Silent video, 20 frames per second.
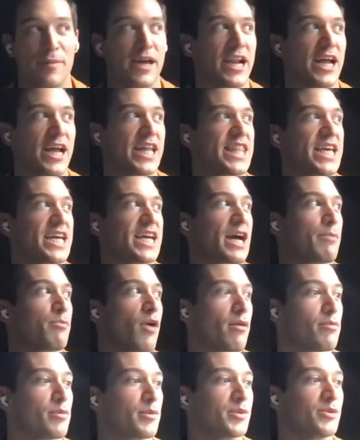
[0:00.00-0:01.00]
And I think I
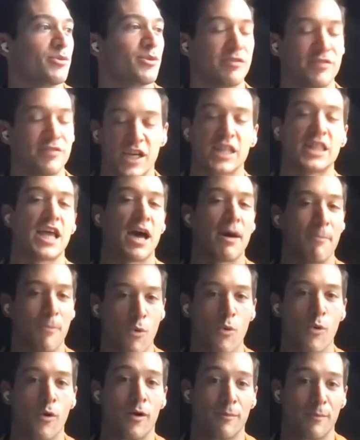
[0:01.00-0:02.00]
probably would have done that
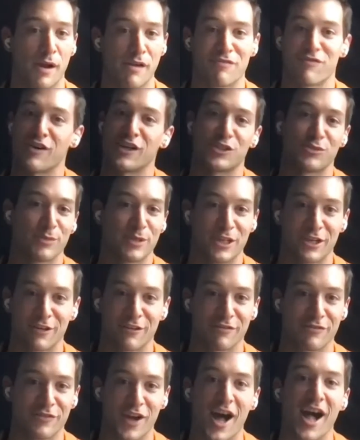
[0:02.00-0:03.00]
more my freshman year
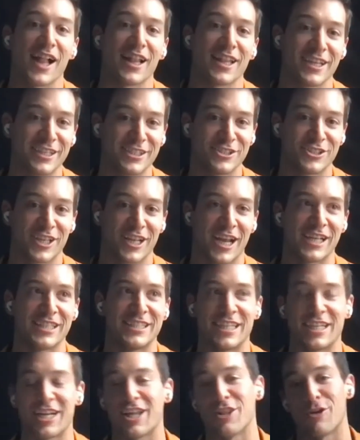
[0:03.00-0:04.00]
of college than I
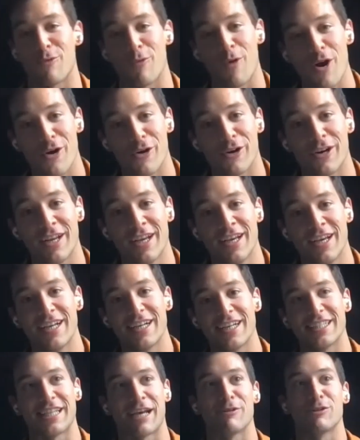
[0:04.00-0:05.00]
did on the road,
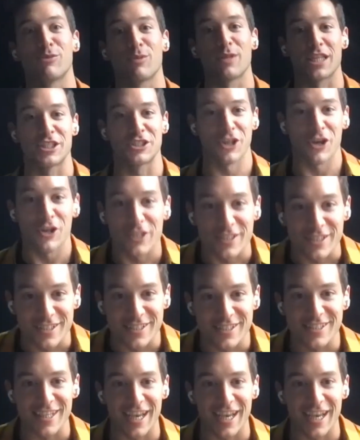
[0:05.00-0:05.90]
because I was with adults.